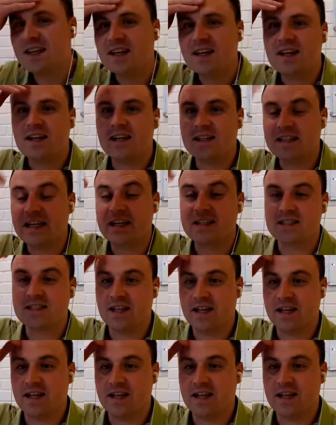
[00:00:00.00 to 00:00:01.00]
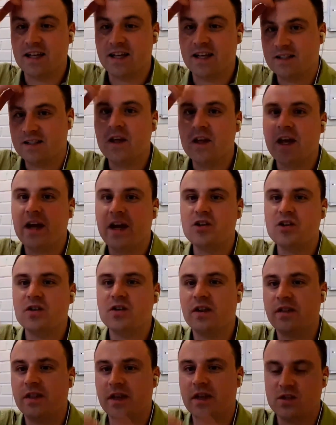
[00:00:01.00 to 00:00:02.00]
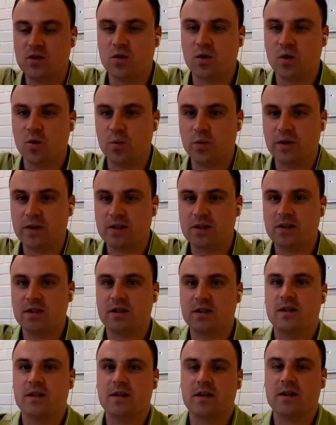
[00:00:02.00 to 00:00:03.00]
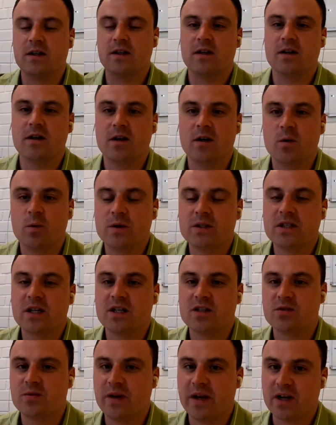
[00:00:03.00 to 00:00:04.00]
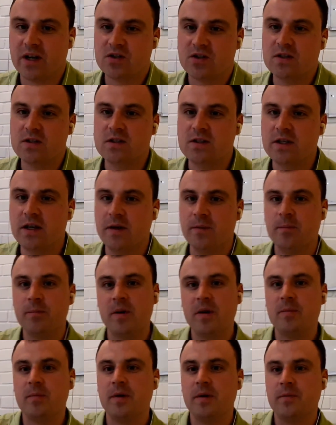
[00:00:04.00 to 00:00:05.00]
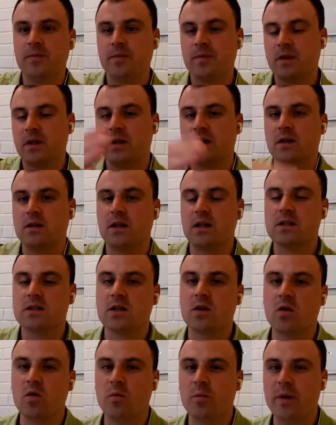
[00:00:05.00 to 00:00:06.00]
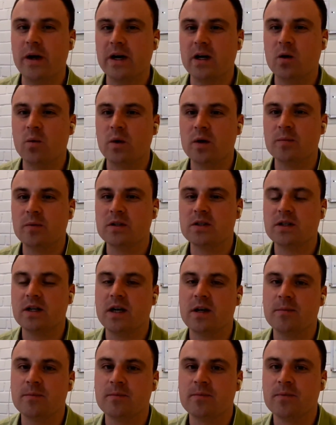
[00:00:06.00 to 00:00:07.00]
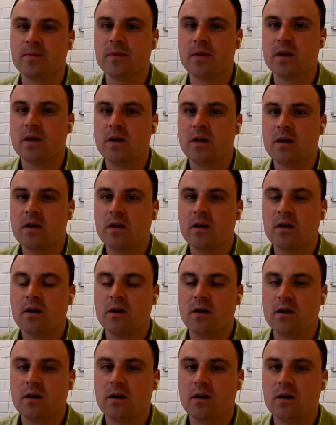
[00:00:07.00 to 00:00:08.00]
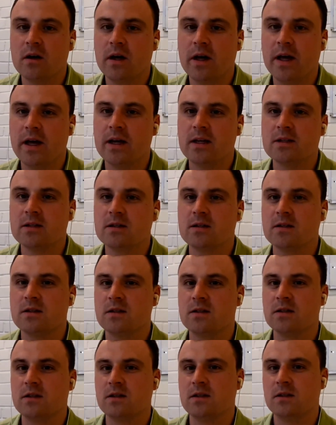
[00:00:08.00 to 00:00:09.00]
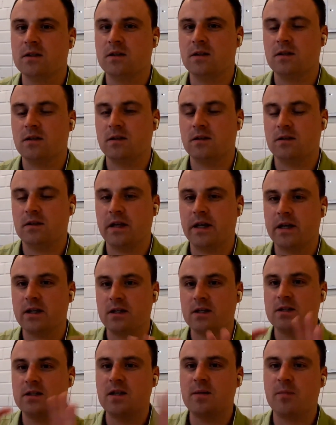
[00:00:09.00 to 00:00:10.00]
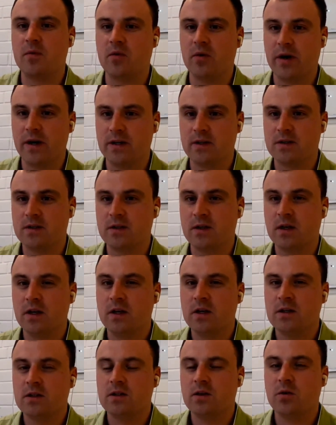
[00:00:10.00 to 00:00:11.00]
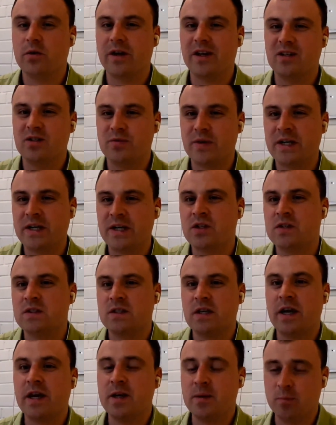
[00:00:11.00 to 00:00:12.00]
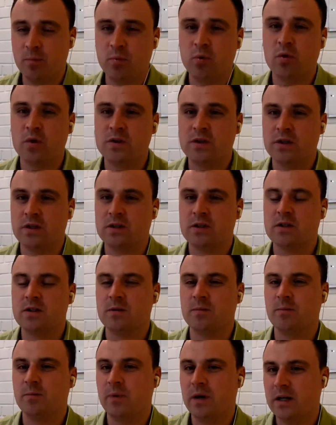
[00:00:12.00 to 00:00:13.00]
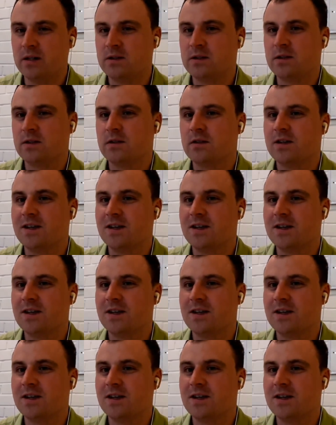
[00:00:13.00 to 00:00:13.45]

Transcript: Next slide. Yeah, actually, that's all with contractions. Yeah, maybe let's go back one more time and like summarize. So contractions are important, but